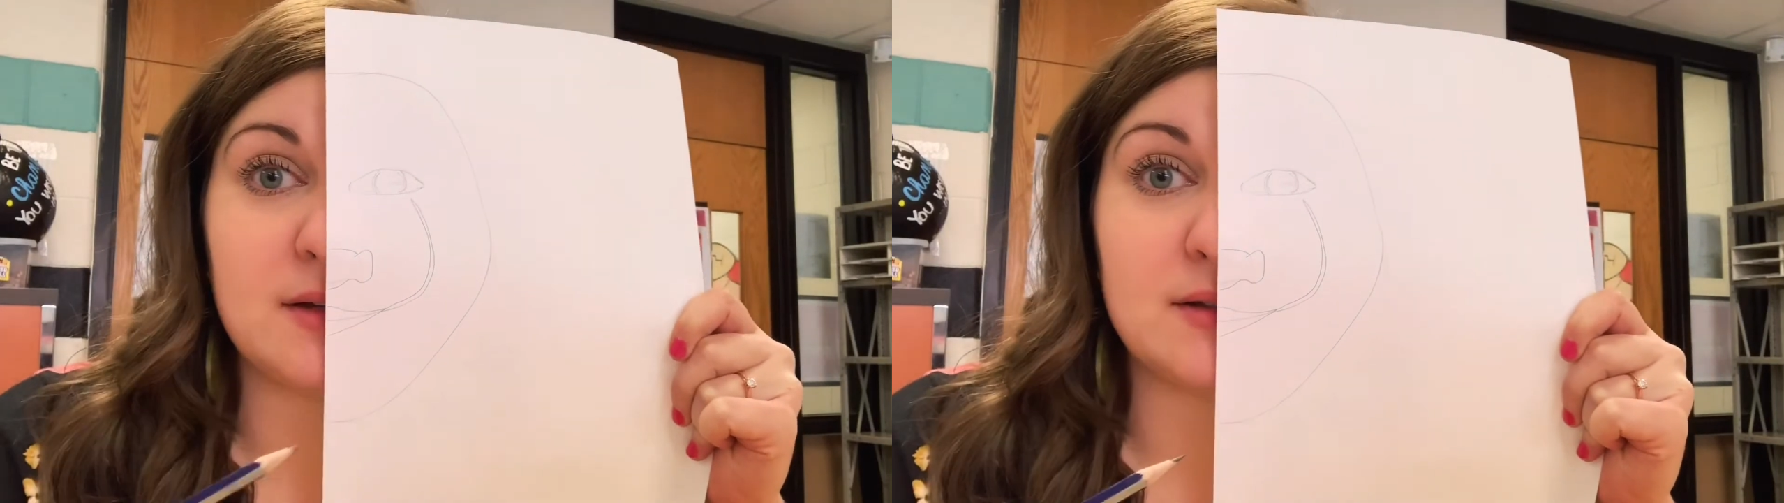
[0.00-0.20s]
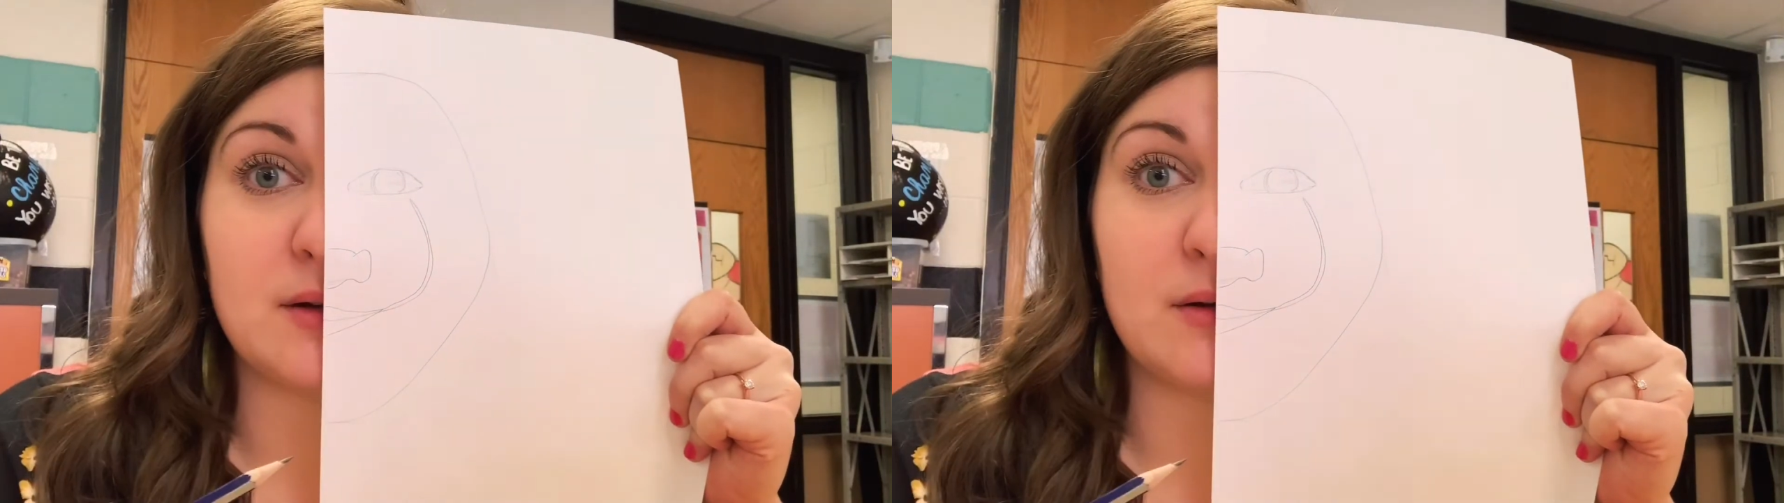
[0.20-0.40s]

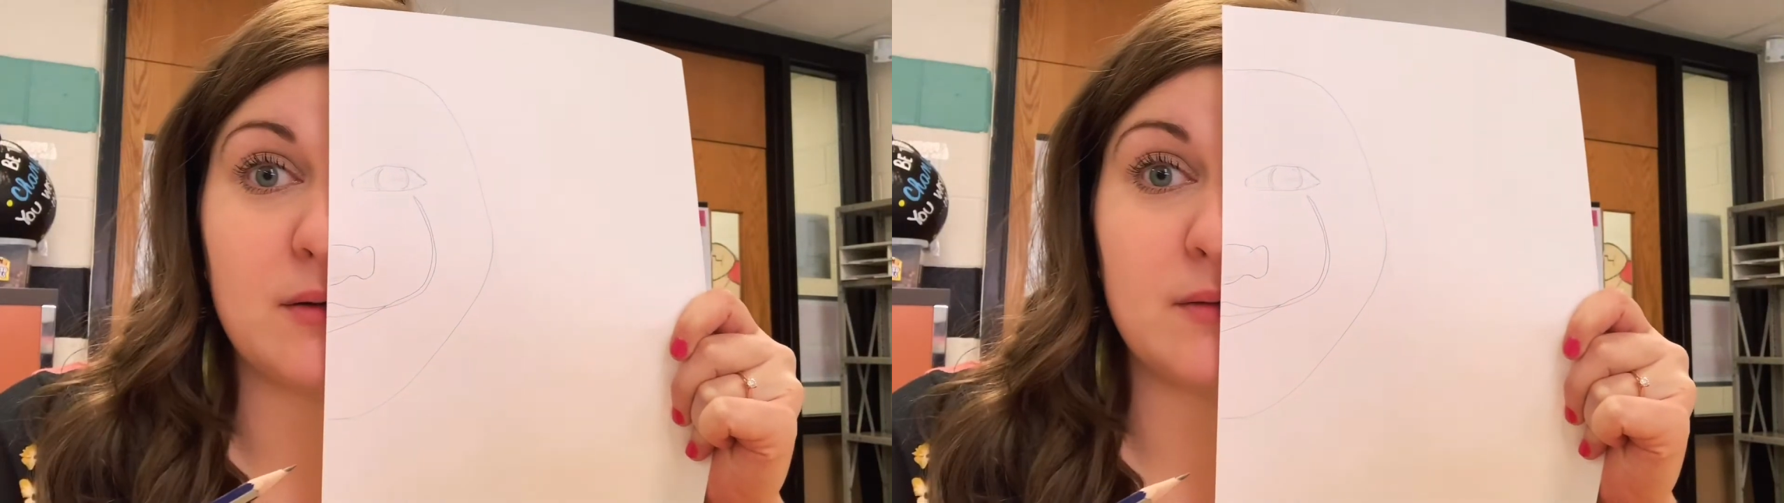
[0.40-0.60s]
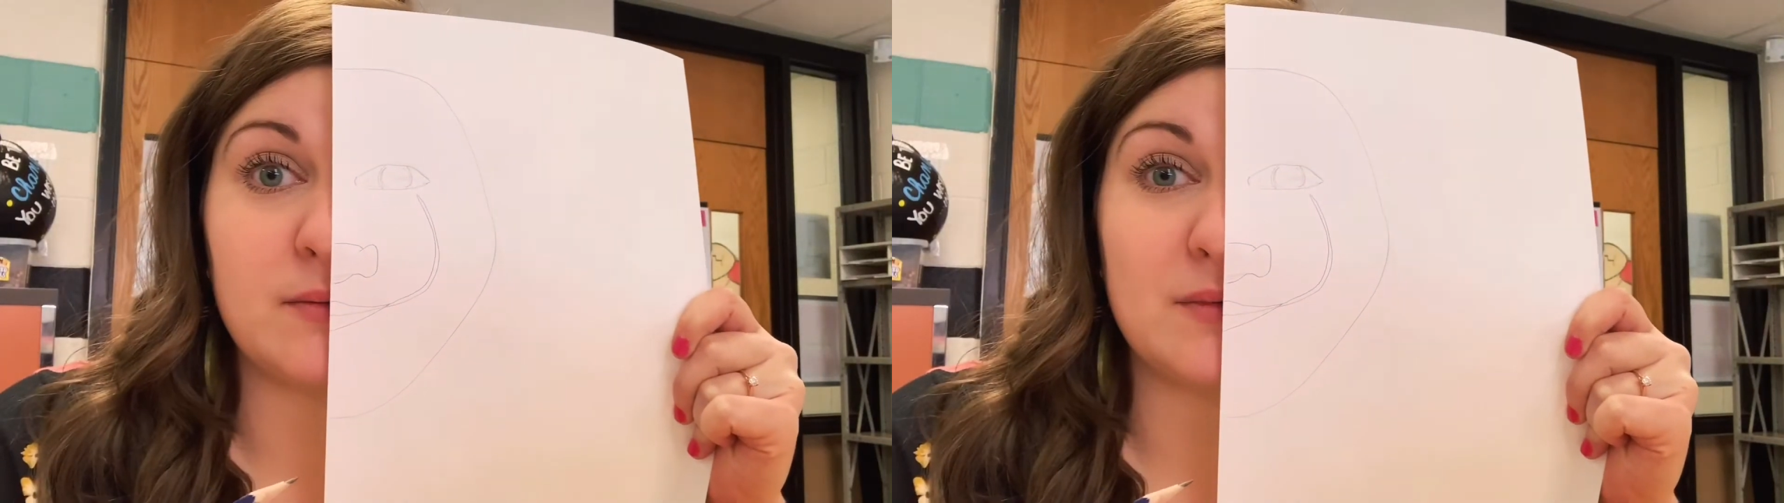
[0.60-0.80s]

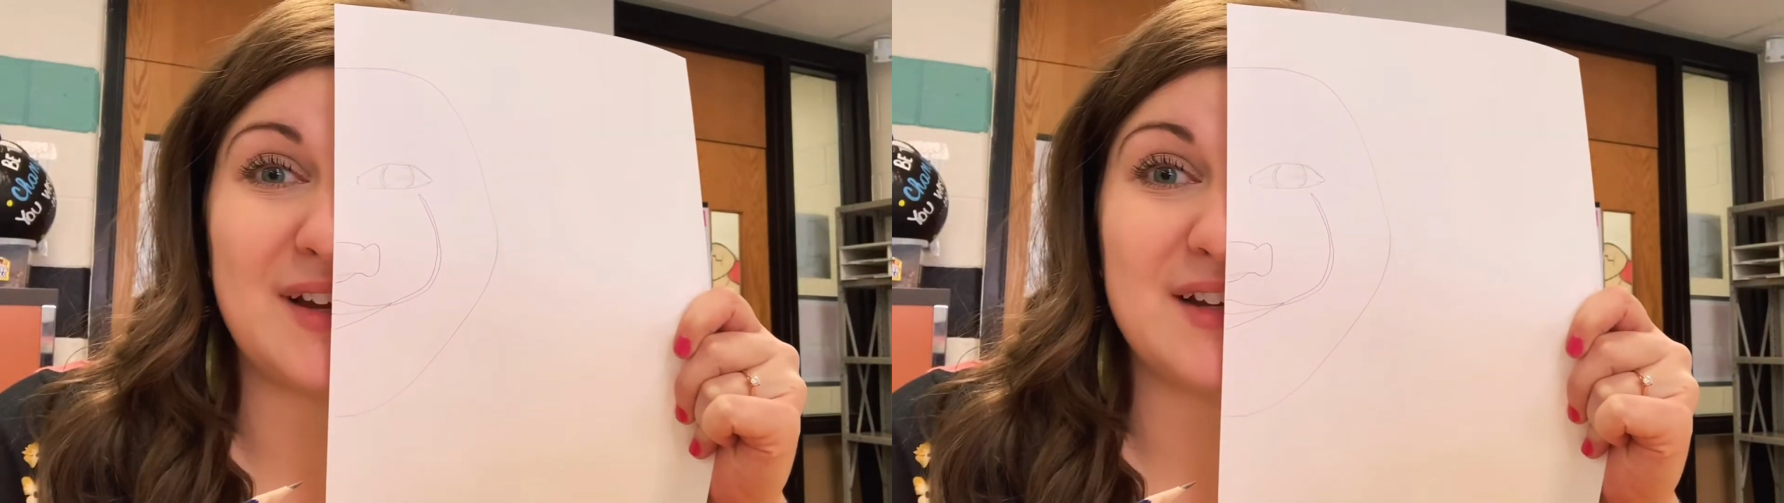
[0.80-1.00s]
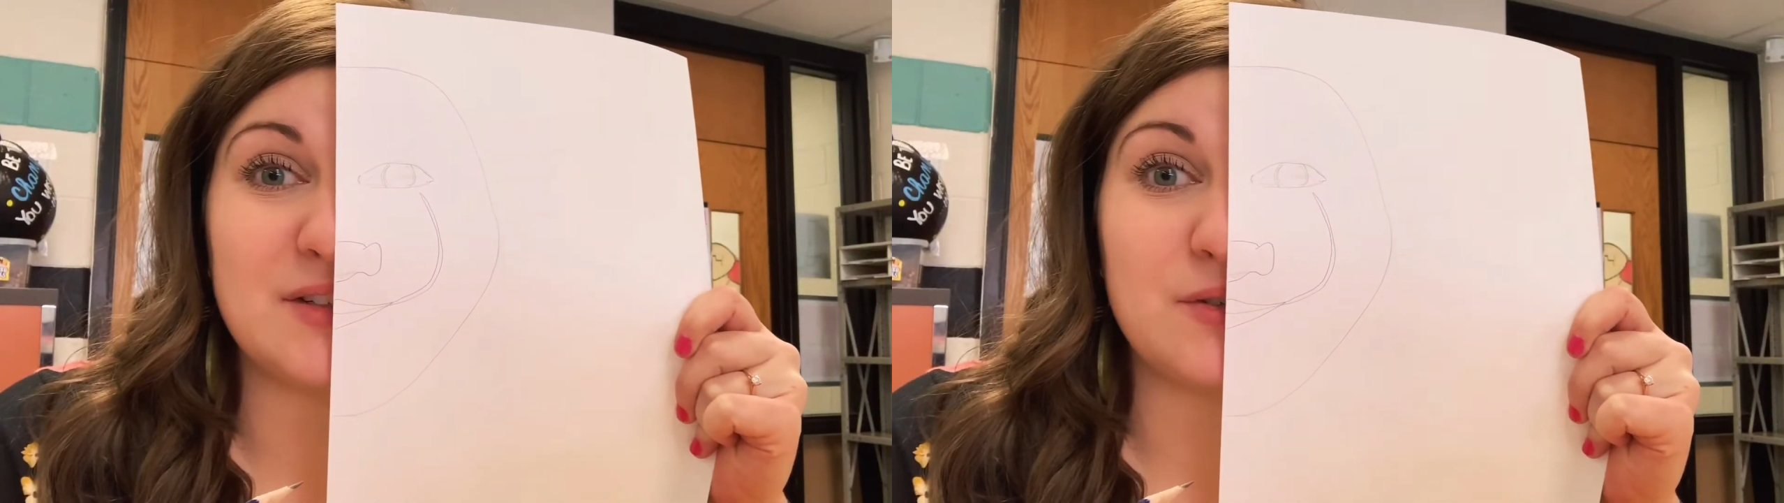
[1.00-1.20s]
So
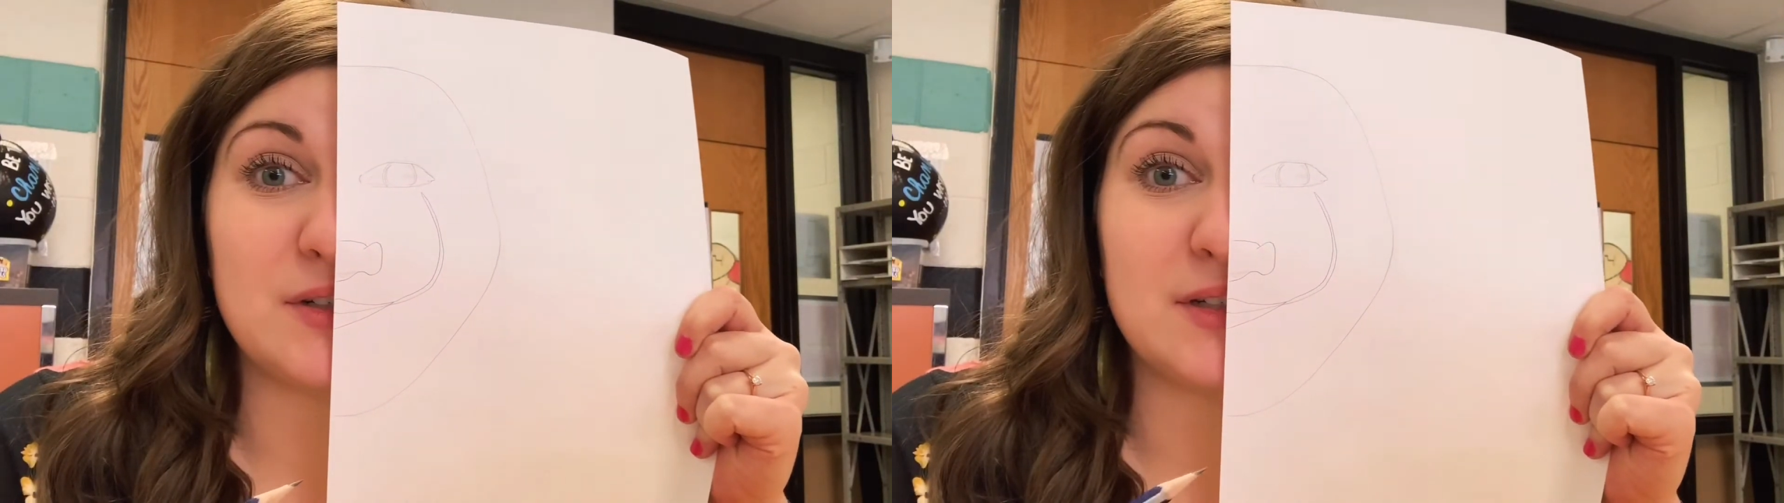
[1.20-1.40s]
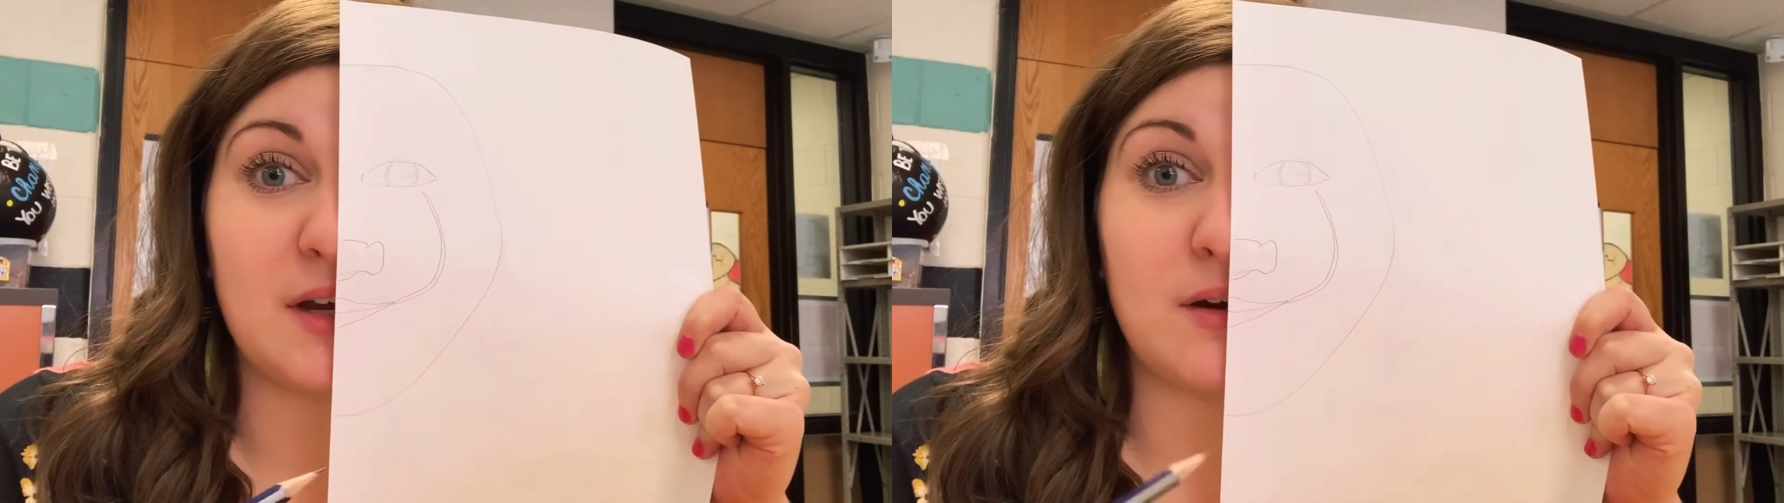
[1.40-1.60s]
as you can
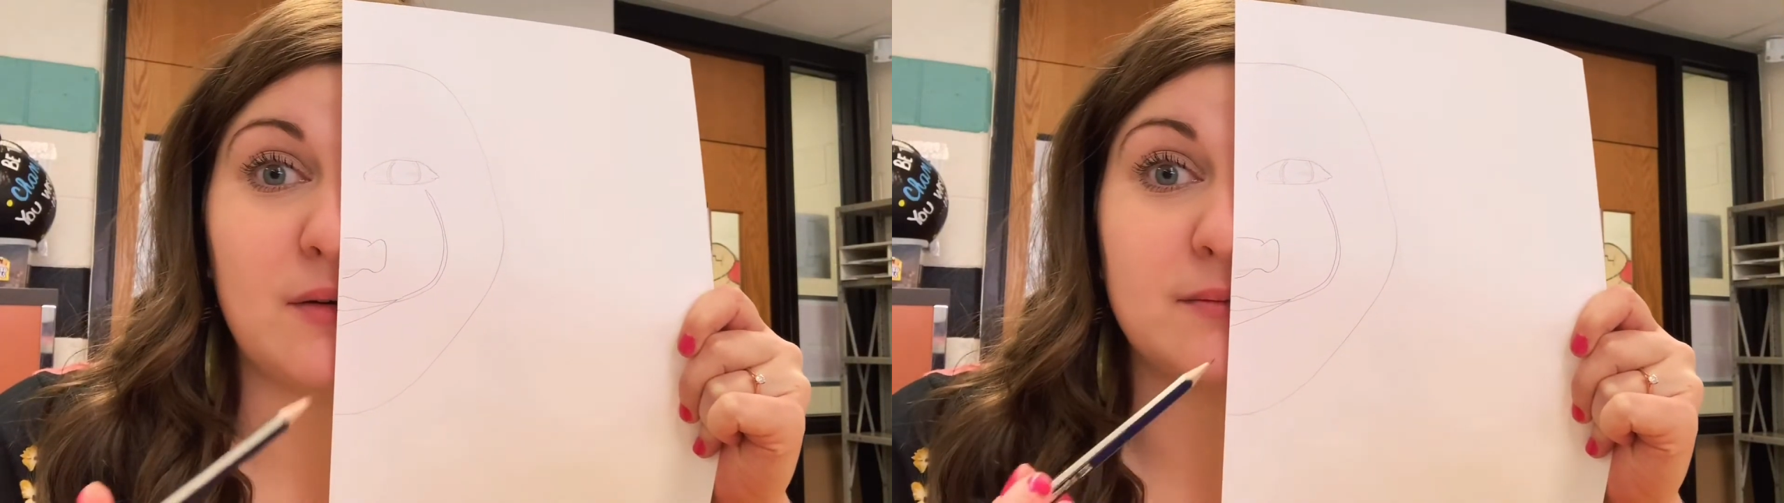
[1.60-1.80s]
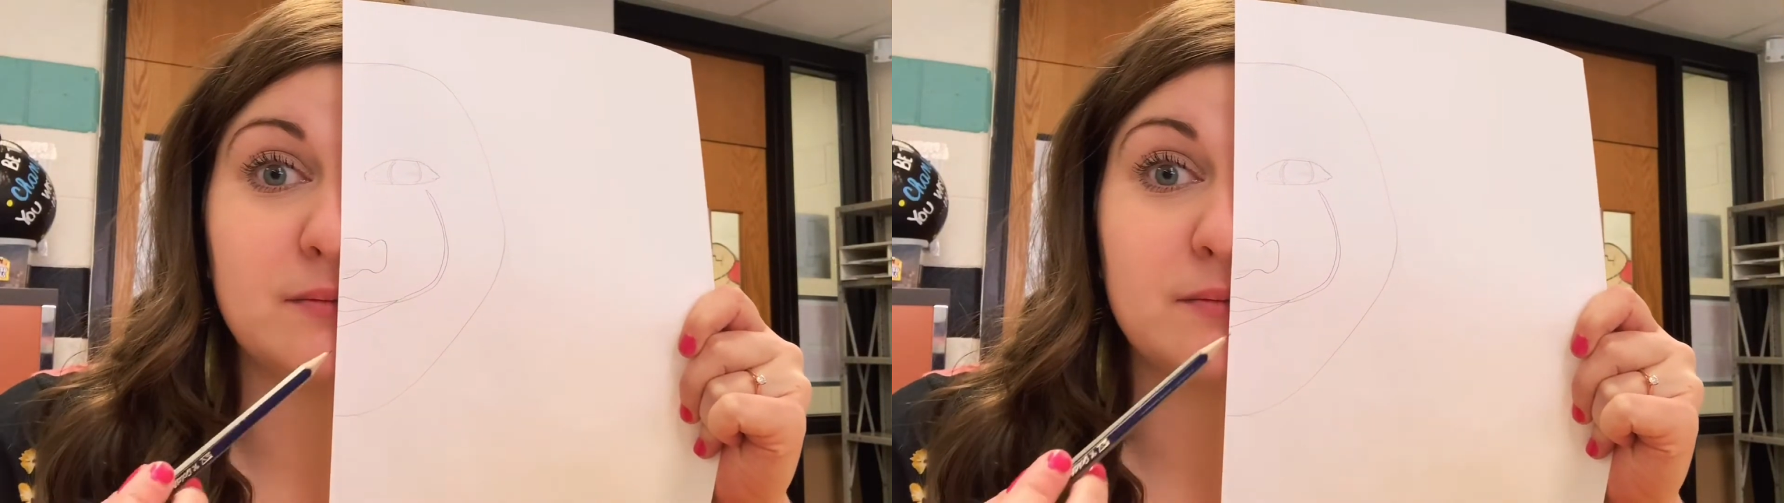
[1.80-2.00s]
tell,